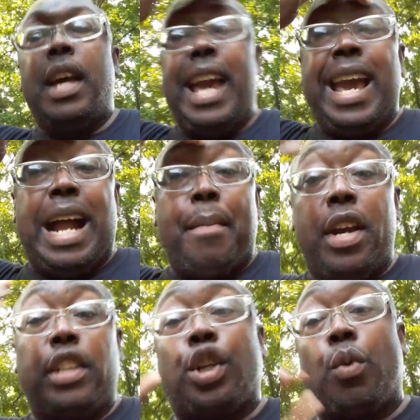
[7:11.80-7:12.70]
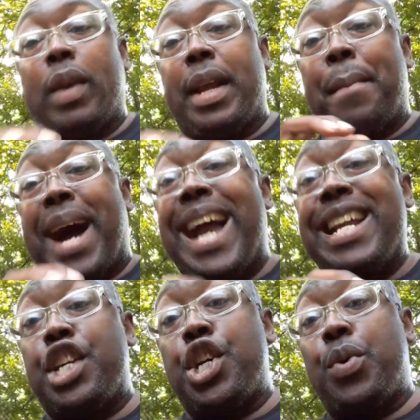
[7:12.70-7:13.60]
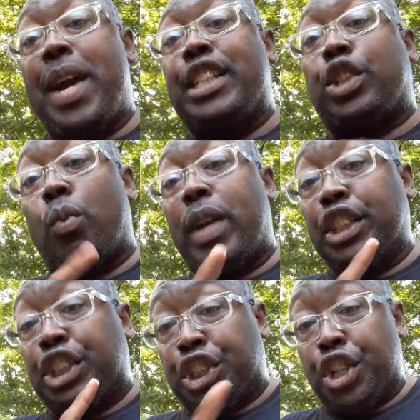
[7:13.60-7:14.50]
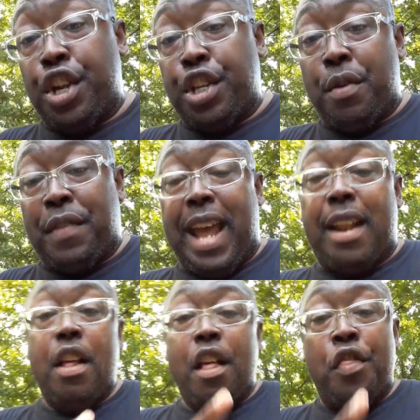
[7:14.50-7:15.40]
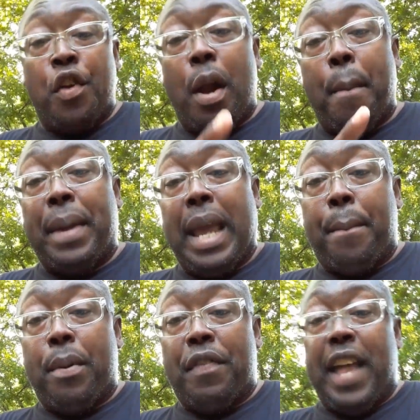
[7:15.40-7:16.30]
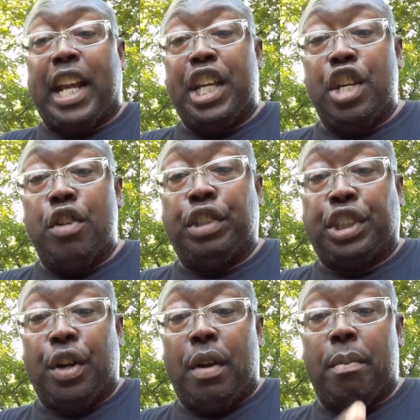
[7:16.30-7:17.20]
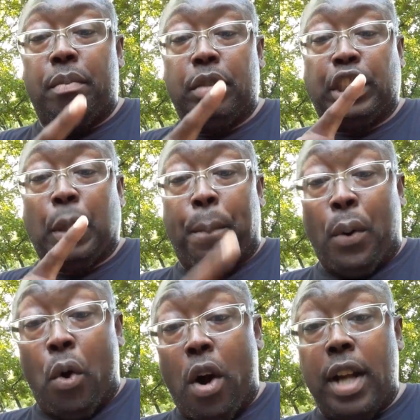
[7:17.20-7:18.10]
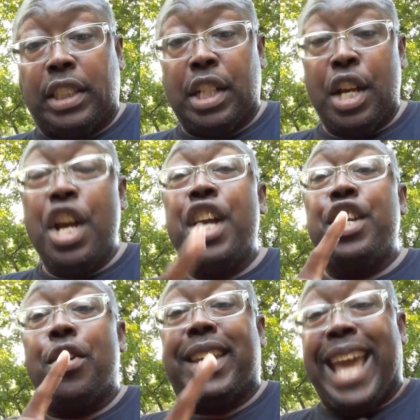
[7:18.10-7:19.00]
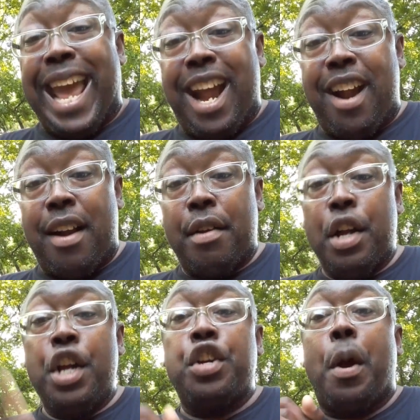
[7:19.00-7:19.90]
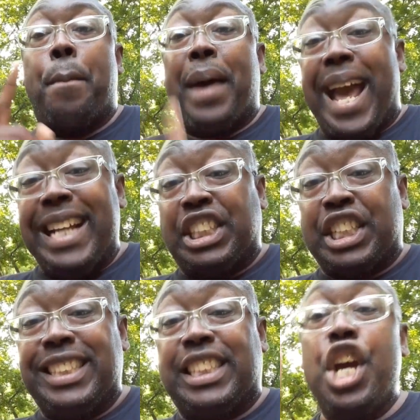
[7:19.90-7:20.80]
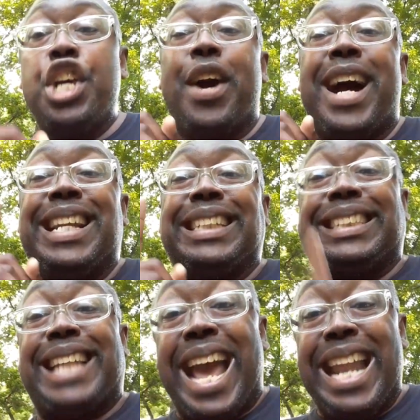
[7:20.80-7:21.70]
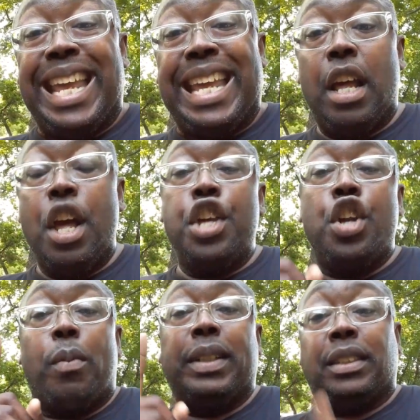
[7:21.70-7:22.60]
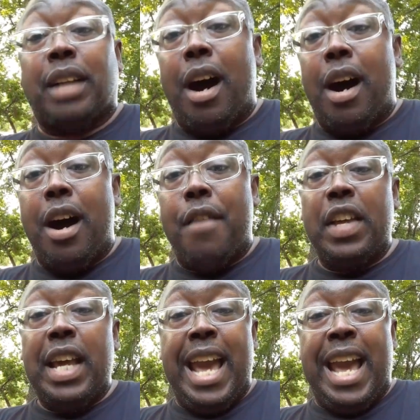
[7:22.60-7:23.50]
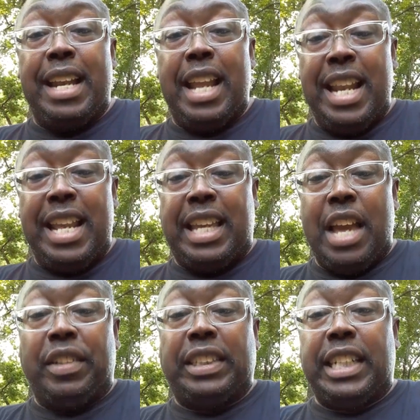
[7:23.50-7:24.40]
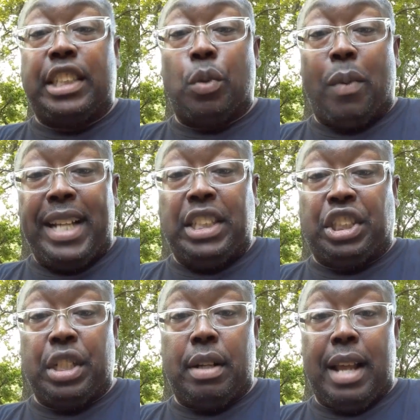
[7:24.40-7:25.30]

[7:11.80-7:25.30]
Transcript: And I'm here to remind you and to reassure you that there are people that could use your support, your care, your patience, your understanding, your resolve in any given situation,